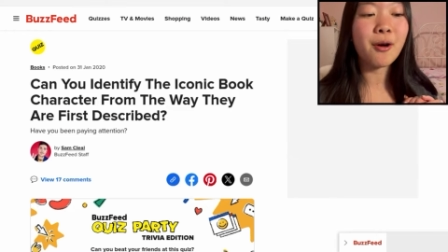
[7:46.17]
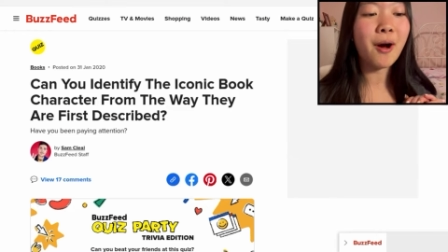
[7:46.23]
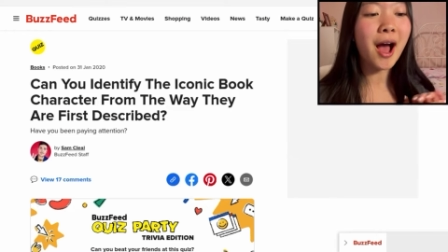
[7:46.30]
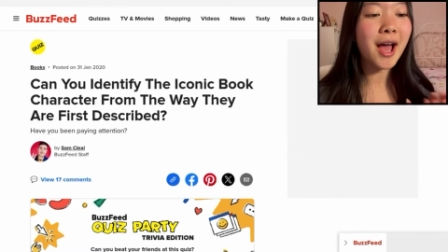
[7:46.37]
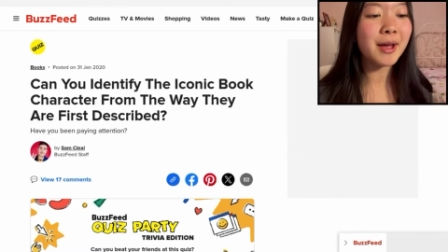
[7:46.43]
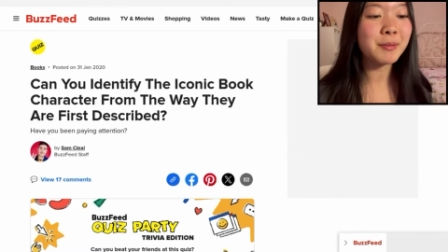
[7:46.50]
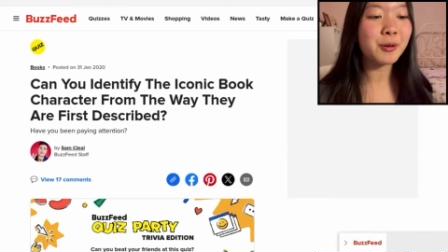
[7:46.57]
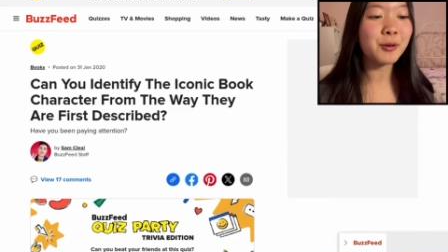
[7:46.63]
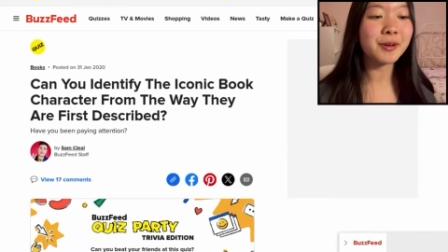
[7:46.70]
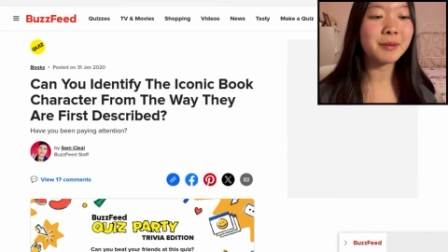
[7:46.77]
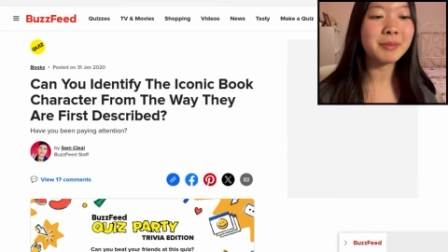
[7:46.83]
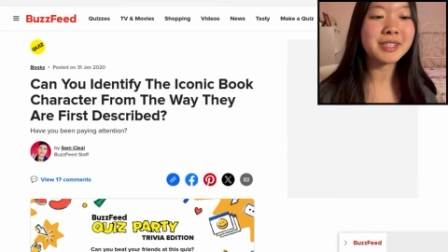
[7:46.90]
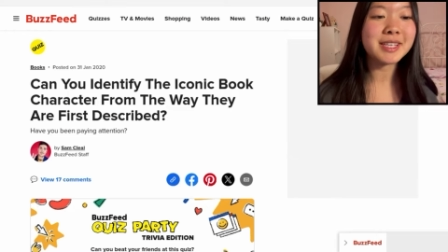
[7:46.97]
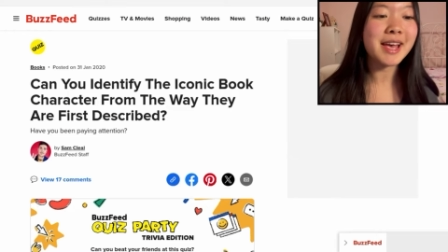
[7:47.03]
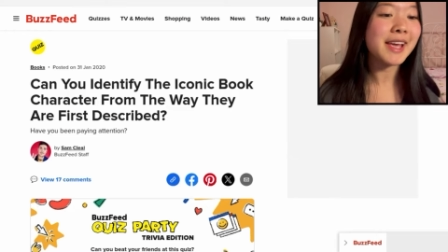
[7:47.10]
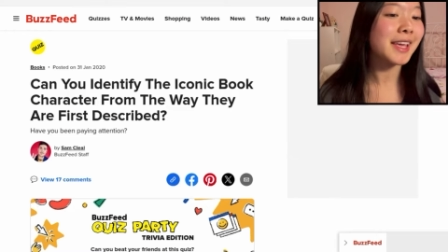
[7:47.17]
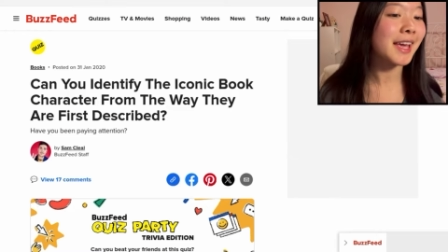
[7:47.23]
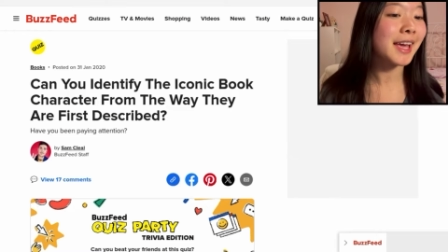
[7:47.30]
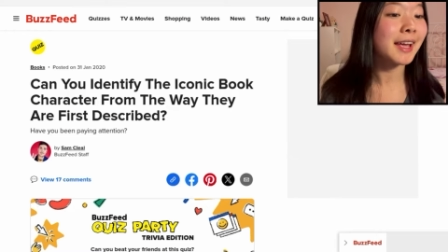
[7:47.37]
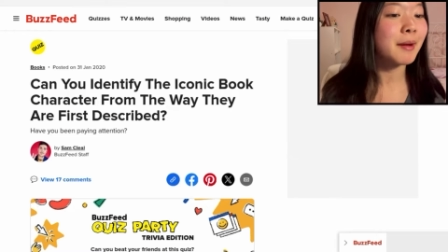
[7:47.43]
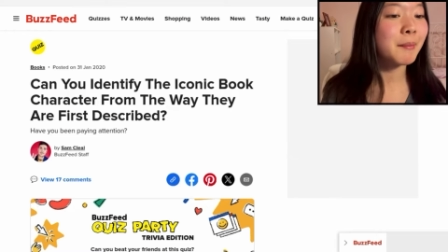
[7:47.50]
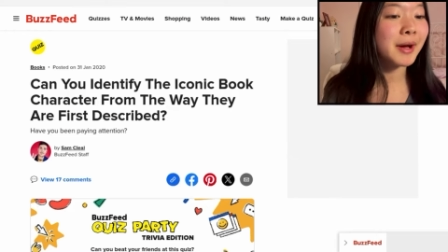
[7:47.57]
I'm going to be
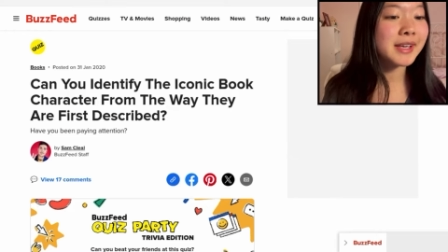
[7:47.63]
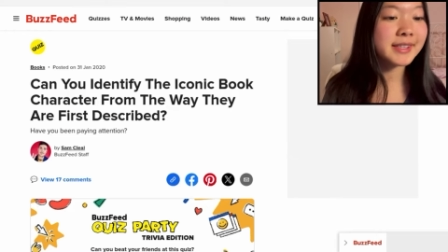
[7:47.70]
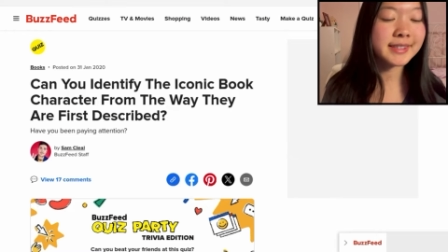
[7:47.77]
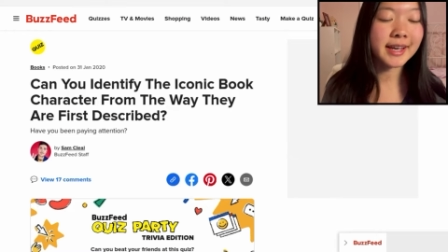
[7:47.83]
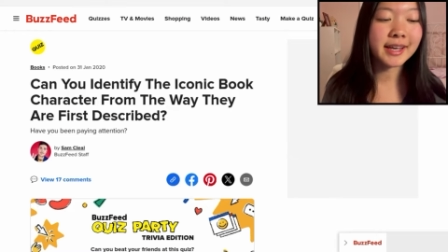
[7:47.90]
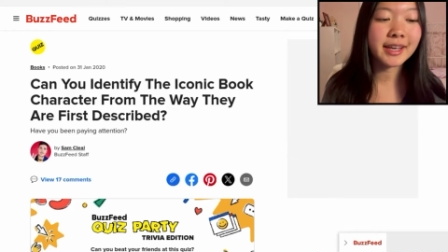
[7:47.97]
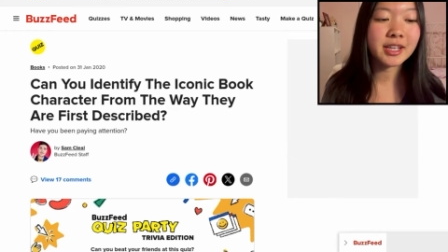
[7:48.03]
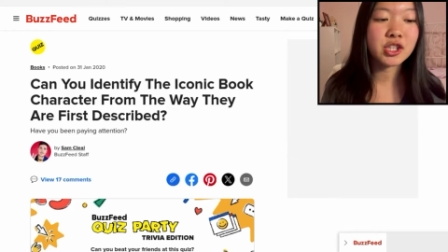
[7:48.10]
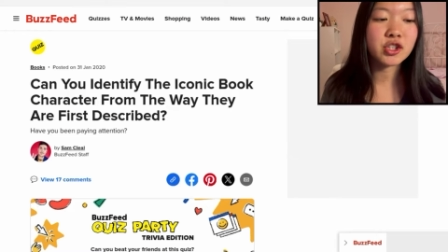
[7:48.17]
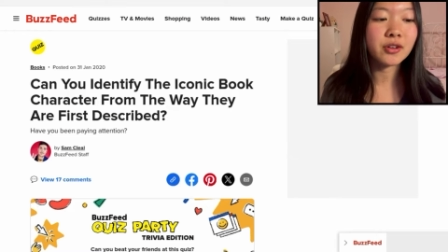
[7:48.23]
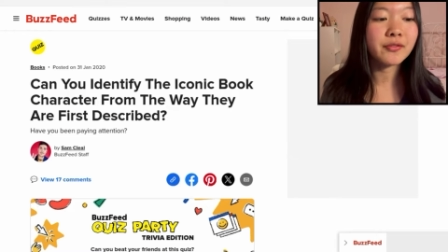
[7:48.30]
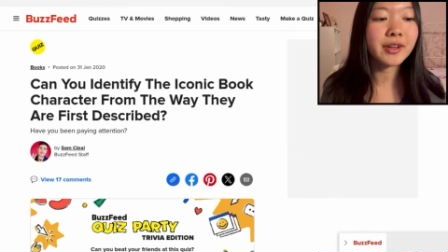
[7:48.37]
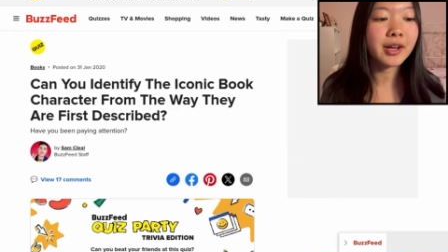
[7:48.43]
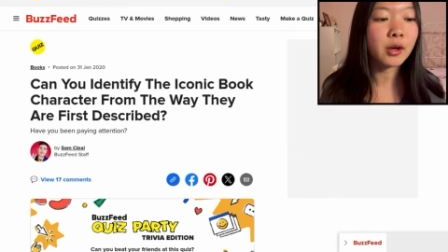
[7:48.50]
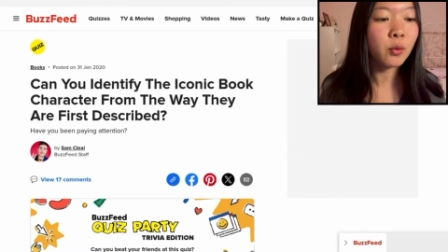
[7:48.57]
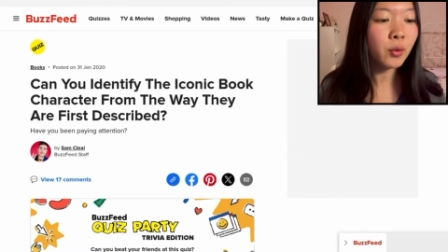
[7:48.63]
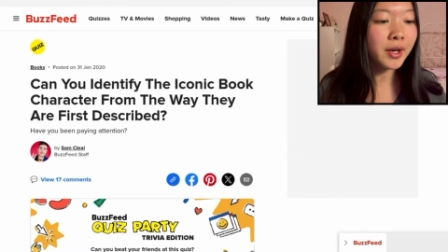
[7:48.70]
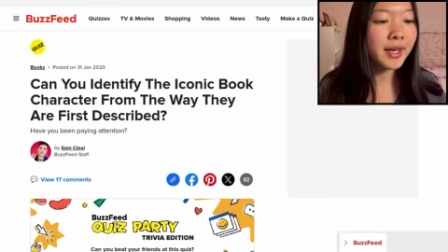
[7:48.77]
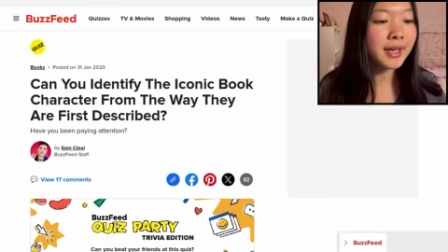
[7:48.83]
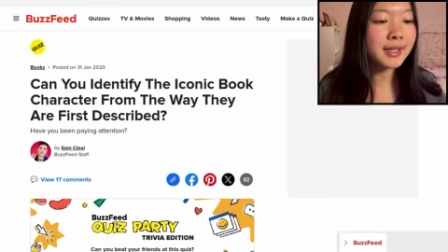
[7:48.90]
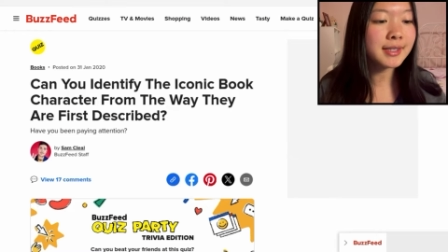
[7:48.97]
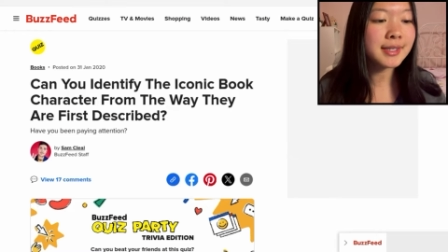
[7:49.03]
taking my second trivia
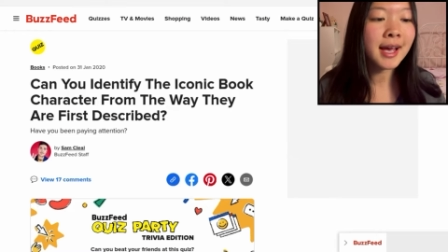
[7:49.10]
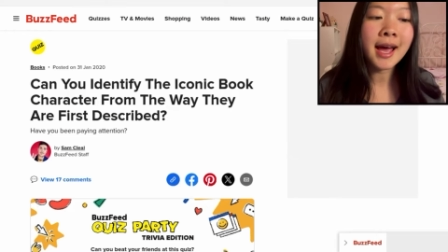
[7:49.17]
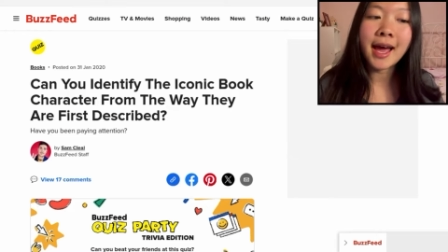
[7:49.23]
quiz.